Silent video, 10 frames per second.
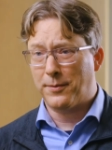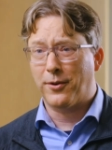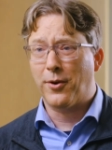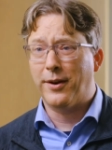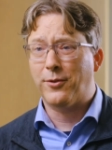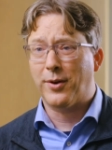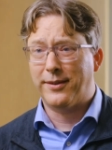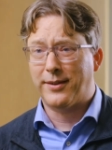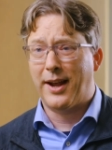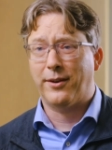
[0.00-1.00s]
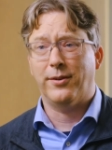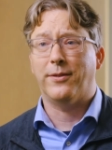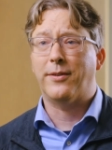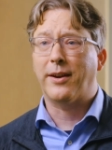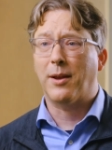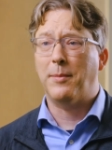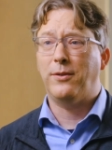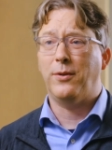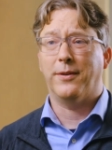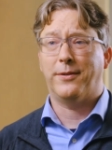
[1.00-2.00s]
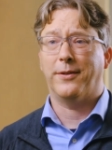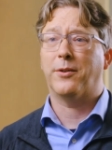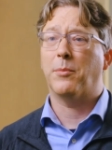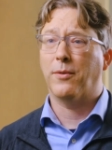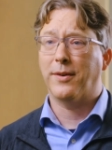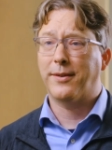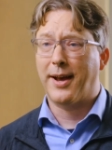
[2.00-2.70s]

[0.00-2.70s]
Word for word: of concurrent transactions that come into the system over